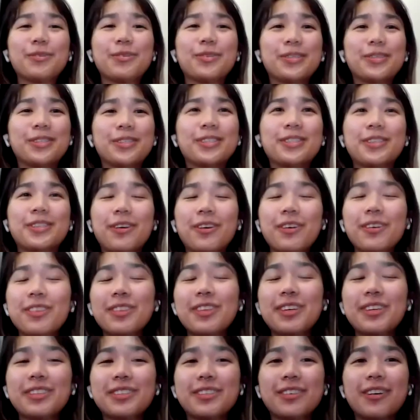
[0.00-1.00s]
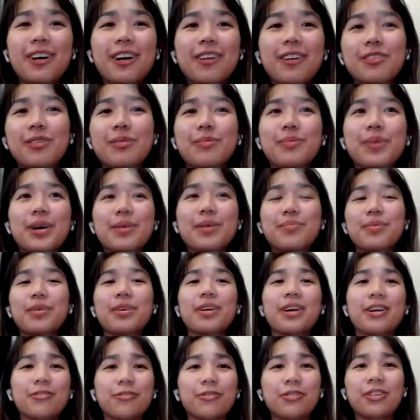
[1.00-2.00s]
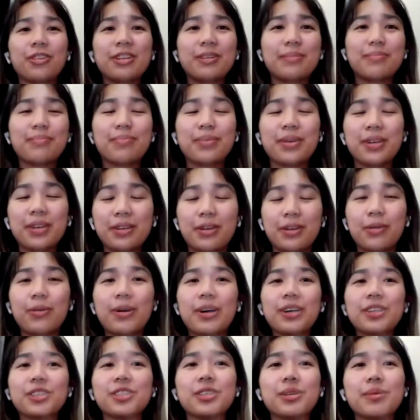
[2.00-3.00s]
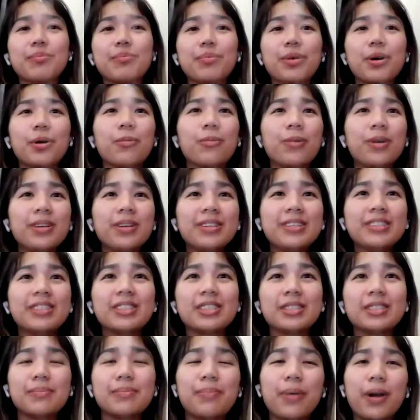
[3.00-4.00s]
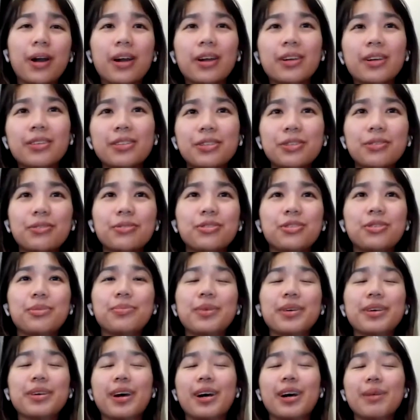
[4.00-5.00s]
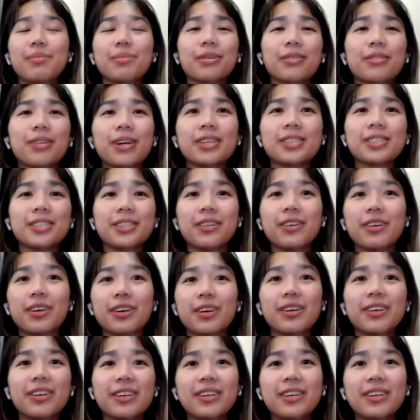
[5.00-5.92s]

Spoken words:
to start things off, it might be a really big question, but what inspired you to become a wrestler?